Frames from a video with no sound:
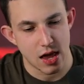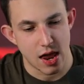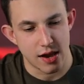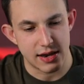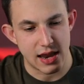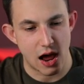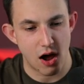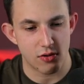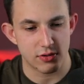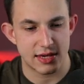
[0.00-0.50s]

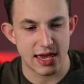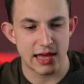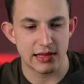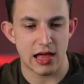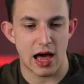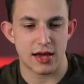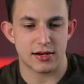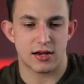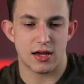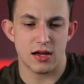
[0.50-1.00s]
Now,
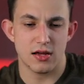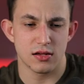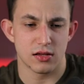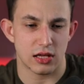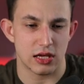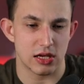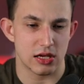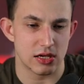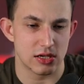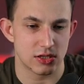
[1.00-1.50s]
GetLoka
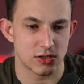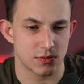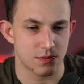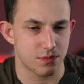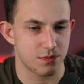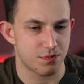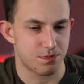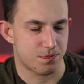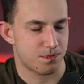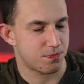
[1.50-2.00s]
is
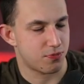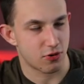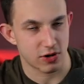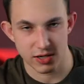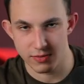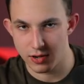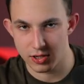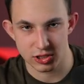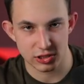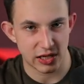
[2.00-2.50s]
pretty
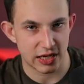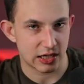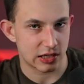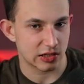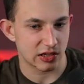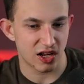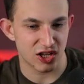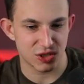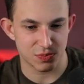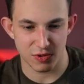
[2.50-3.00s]
much like
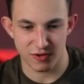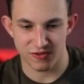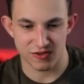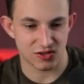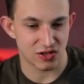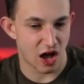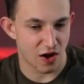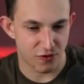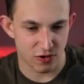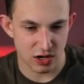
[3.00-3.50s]
Clutch, but for
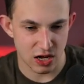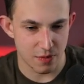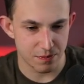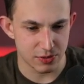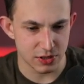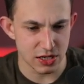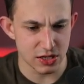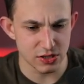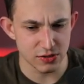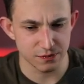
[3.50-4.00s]
software
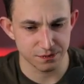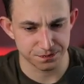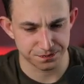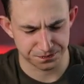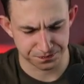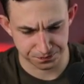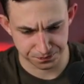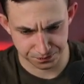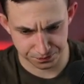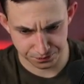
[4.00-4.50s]
companies.
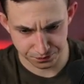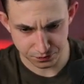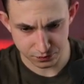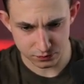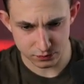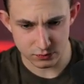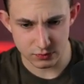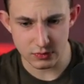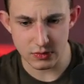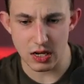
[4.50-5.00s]

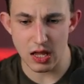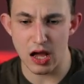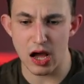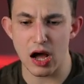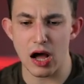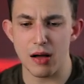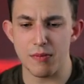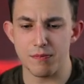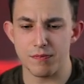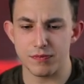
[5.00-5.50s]

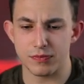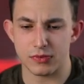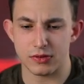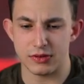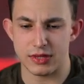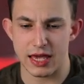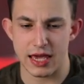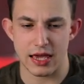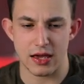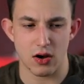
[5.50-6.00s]

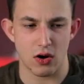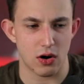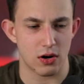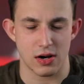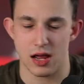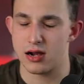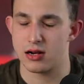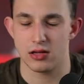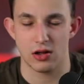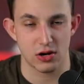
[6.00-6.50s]
They are
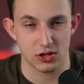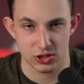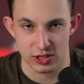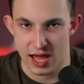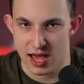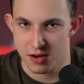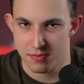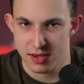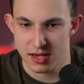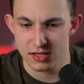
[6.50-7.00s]
not a large
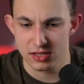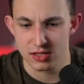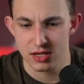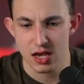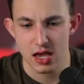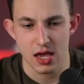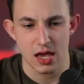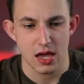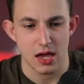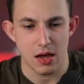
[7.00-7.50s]
database,
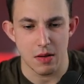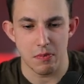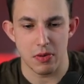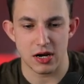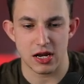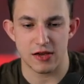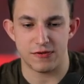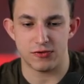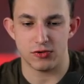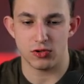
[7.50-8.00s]

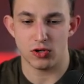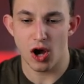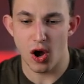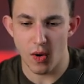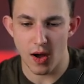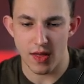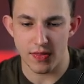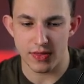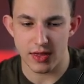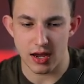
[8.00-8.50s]
but if you go
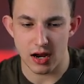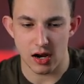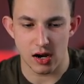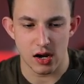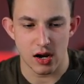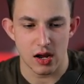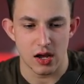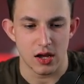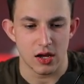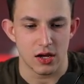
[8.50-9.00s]
on there,